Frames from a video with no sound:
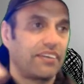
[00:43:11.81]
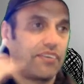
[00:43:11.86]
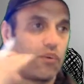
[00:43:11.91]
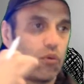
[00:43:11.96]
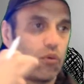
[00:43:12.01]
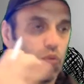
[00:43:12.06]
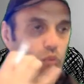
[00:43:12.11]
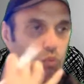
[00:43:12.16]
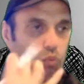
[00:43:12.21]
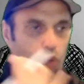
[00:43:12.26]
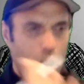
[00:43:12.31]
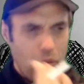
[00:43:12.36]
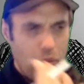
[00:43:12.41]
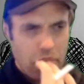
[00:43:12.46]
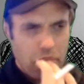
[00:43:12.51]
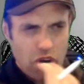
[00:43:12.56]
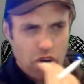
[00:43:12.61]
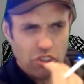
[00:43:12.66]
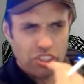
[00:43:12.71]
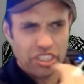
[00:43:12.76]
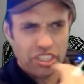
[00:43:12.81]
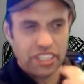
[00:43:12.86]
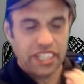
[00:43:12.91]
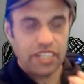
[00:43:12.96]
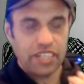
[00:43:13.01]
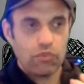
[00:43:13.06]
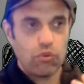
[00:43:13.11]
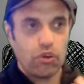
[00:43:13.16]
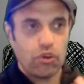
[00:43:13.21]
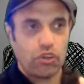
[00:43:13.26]
or emotionally
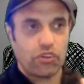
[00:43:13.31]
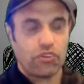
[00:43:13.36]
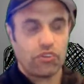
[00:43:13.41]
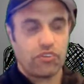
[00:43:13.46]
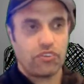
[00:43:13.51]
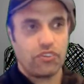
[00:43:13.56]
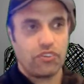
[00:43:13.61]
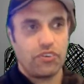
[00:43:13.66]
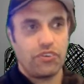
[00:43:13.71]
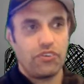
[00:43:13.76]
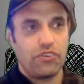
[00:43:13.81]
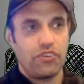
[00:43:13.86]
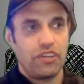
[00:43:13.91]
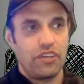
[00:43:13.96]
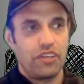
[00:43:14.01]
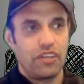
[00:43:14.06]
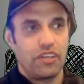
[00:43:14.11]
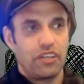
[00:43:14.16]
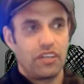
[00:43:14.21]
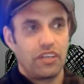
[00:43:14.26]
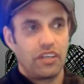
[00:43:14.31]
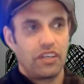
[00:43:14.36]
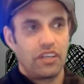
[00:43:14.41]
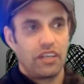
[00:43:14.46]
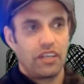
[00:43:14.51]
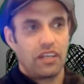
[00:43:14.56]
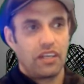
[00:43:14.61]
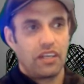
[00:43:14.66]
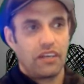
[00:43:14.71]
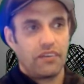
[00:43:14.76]
work through
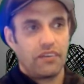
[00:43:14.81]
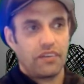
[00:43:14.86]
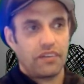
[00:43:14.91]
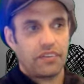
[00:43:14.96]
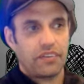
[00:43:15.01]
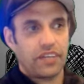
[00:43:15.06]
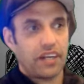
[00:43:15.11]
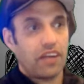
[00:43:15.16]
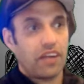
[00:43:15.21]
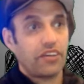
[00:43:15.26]
that.